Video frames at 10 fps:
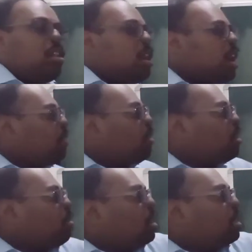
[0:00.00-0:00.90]
and what
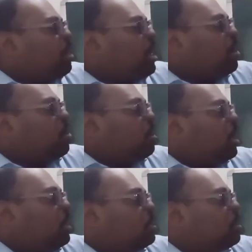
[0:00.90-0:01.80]
all are the
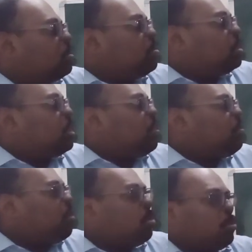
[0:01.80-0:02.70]
microorganisms which are
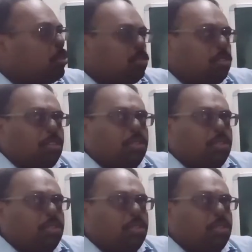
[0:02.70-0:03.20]
foe to us or